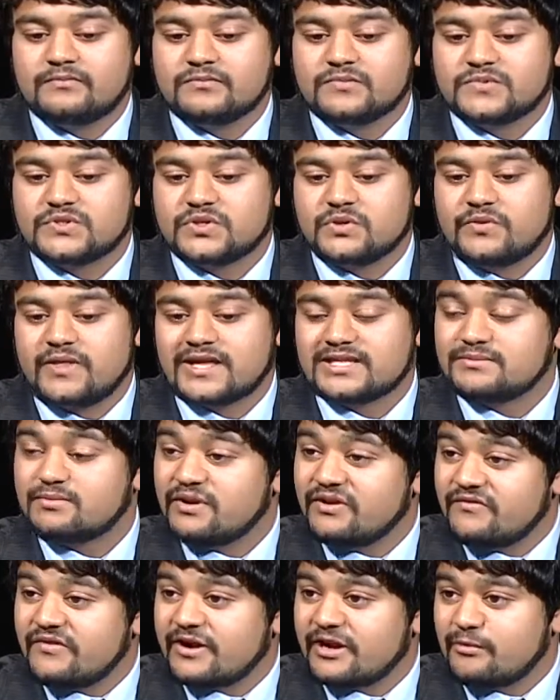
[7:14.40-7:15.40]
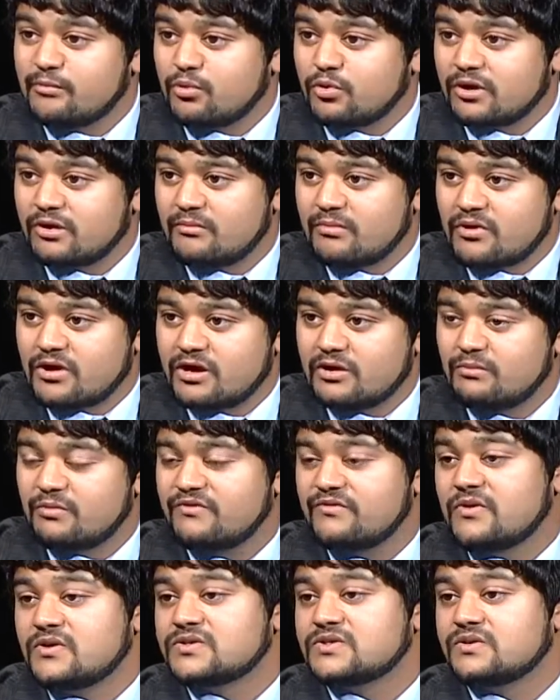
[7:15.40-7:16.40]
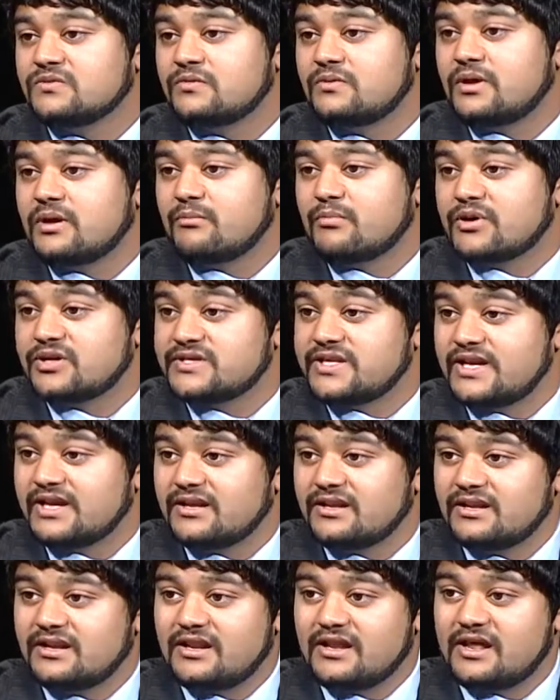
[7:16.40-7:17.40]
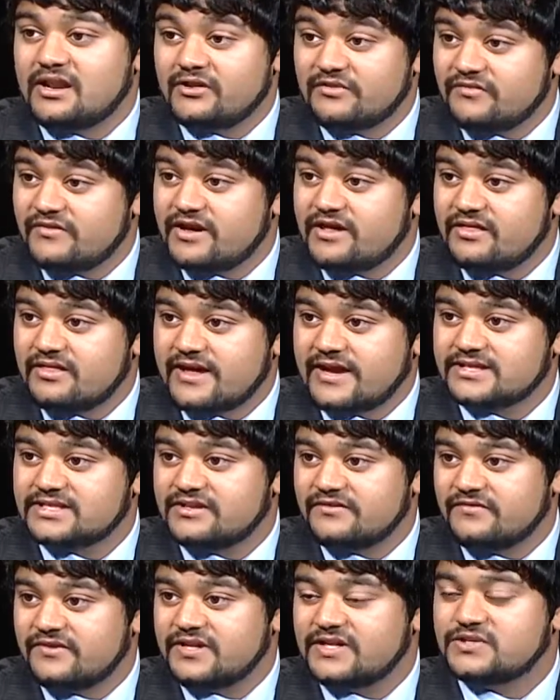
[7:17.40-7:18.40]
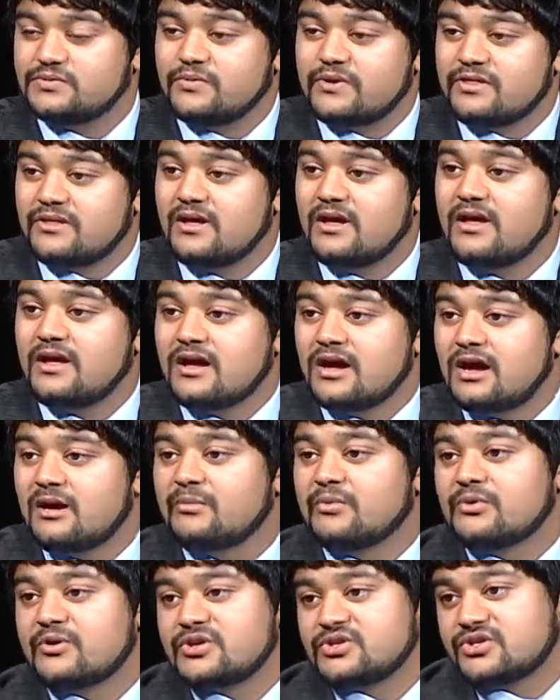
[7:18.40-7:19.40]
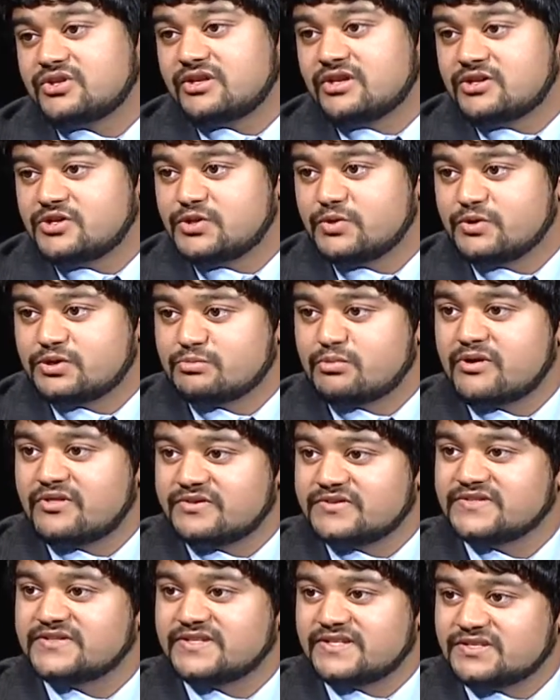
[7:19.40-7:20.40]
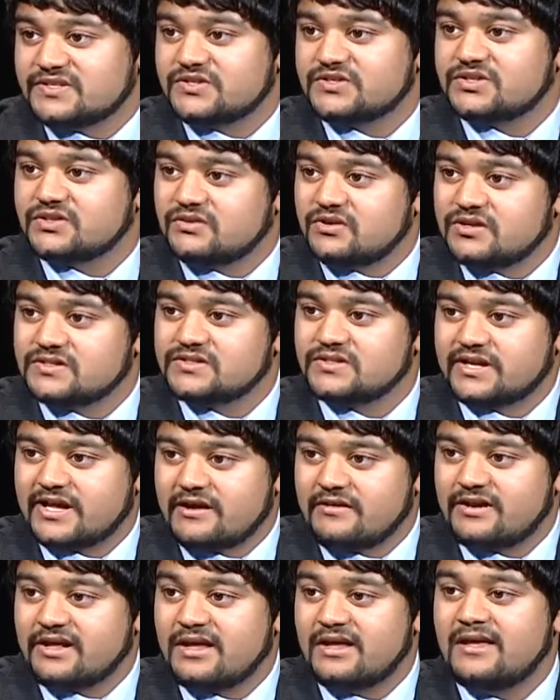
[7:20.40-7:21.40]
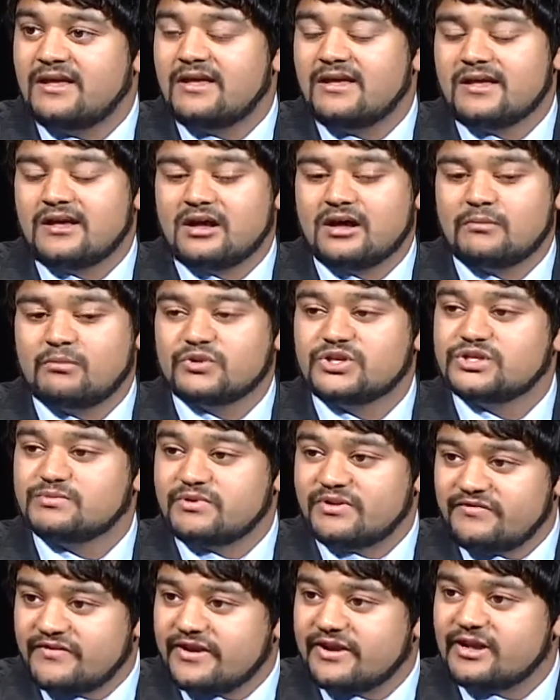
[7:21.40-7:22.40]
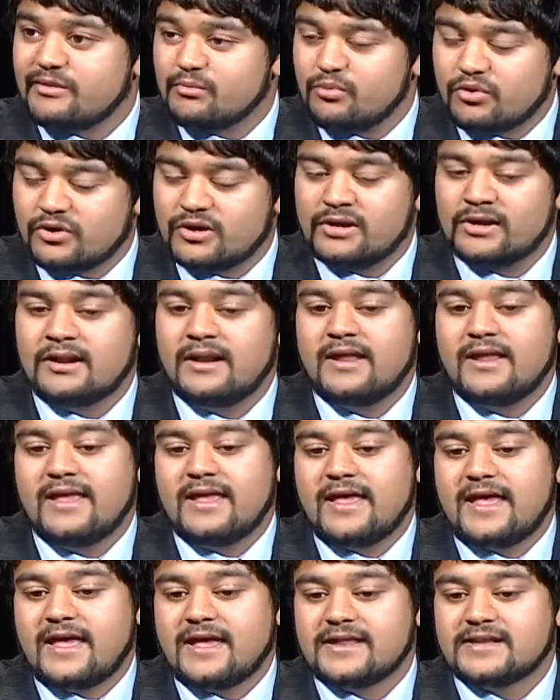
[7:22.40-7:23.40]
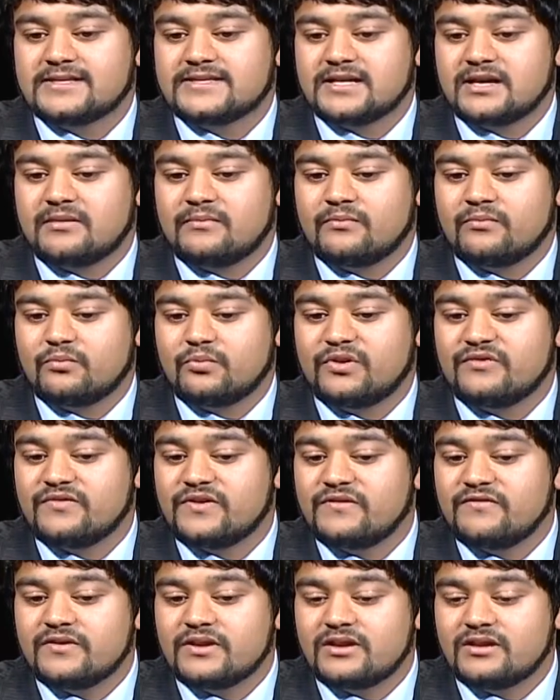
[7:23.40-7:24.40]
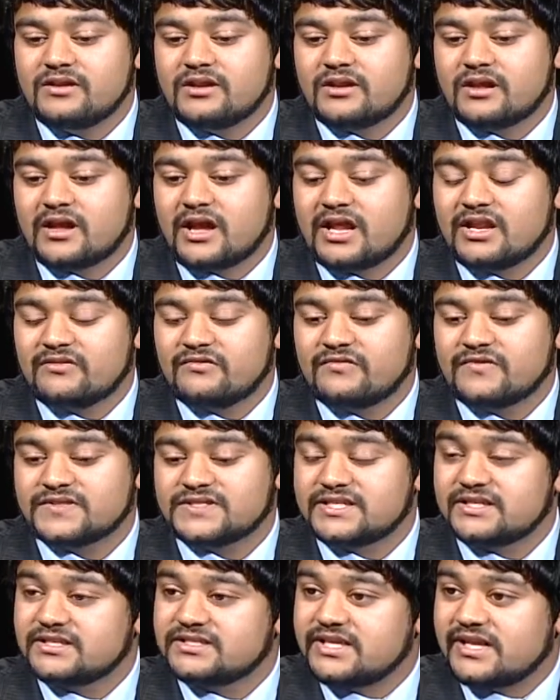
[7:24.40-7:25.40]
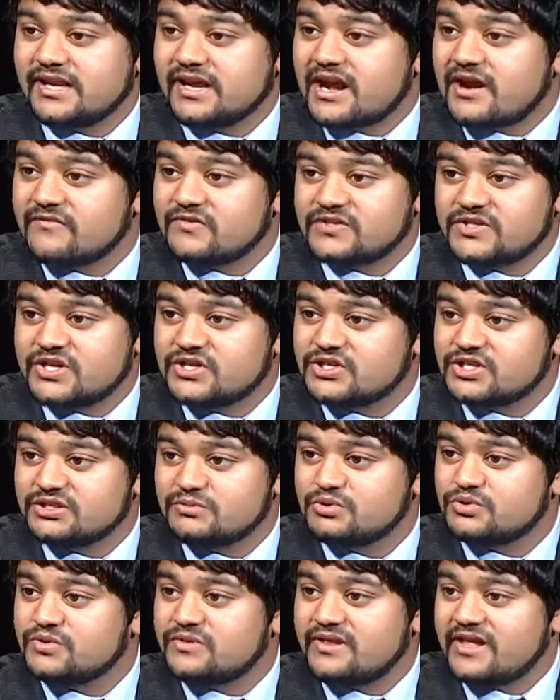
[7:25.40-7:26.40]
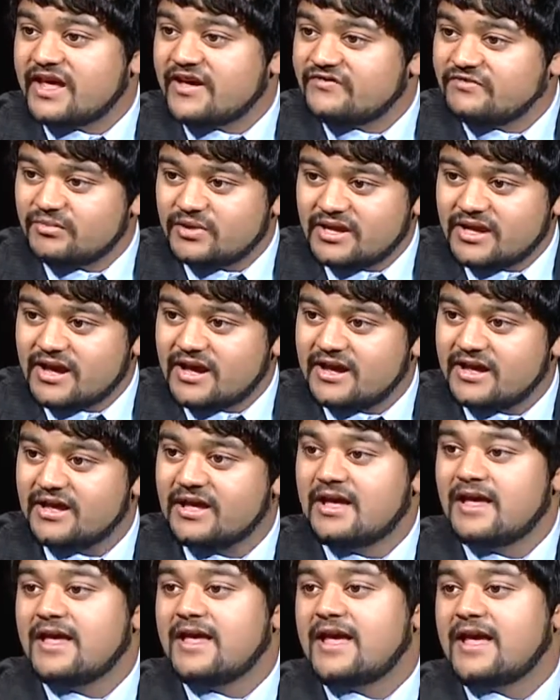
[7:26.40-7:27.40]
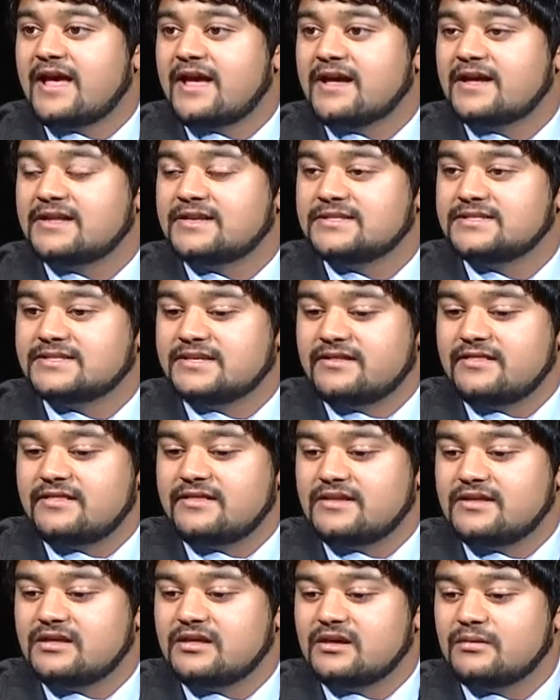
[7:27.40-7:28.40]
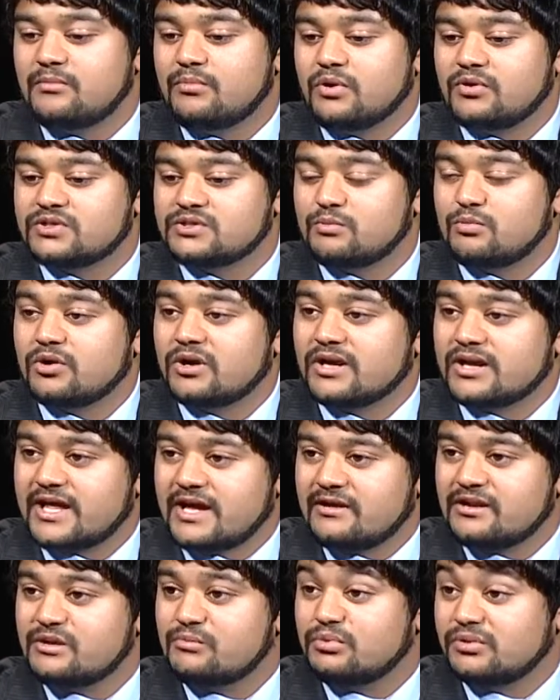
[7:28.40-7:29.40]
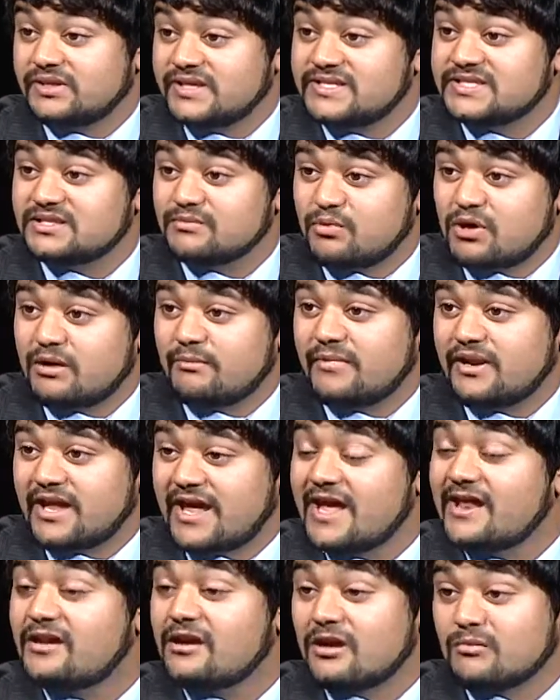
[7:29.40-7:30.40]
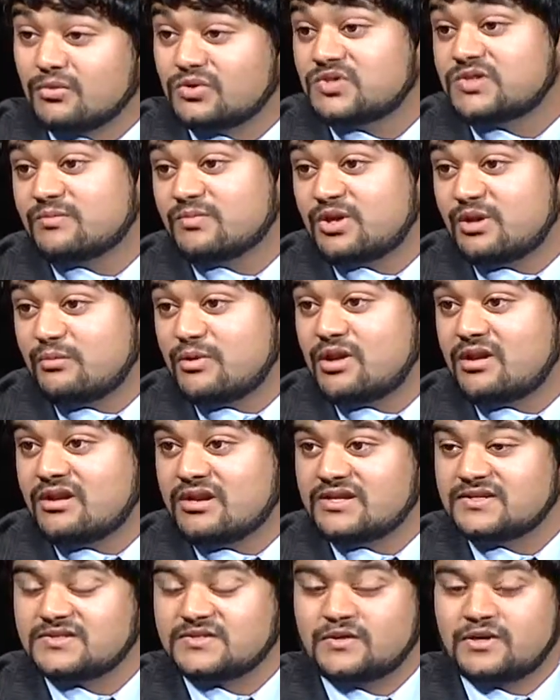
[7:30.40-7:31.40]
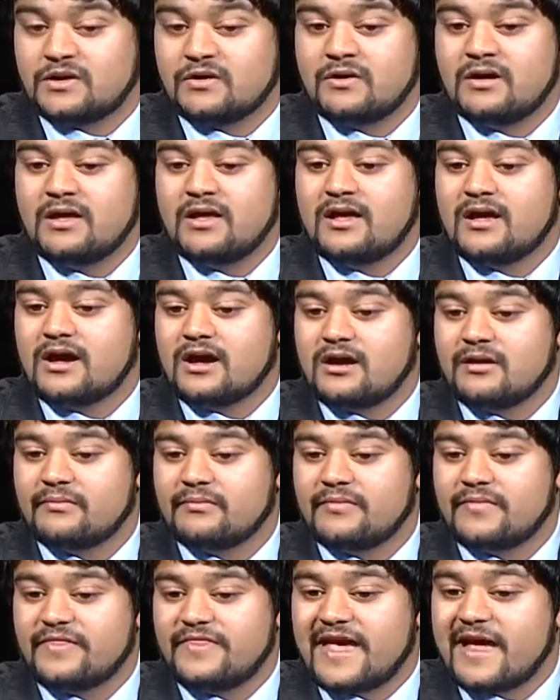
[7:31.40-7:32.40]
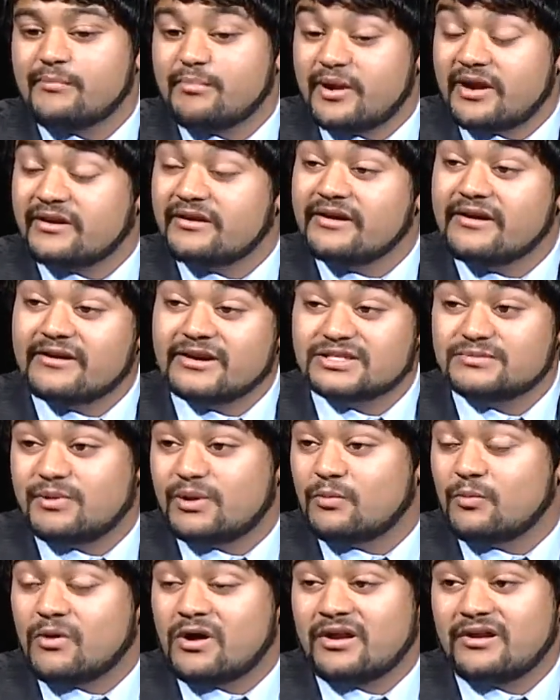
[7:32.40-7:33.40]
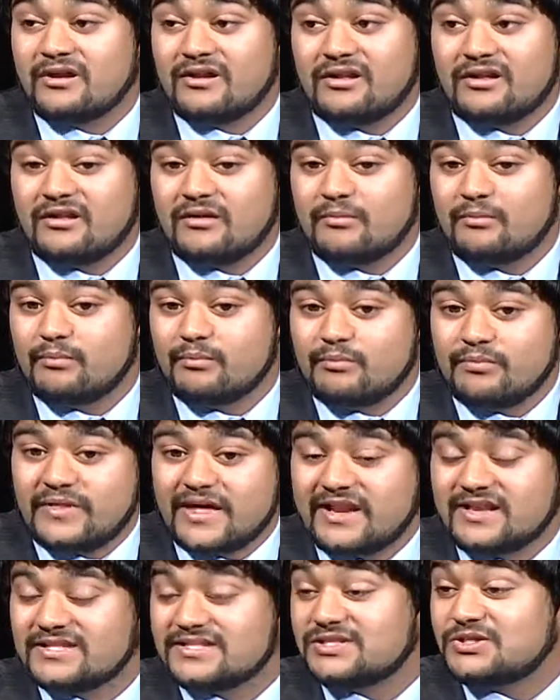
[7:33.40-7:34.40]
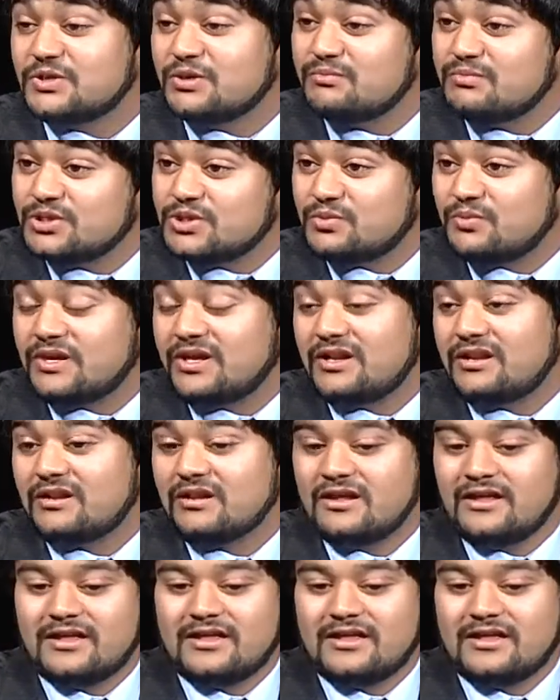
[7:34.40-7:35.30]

So that's been a very important part. We've also partaken in interfaith activities with Christian and Jewish brothers and sisters across the county, which has been very important. And we've even kind of facilitated conversations between the FBI and the Baltimore County Police Department and our Muslim communities. You know, that barrier has been one that has stood between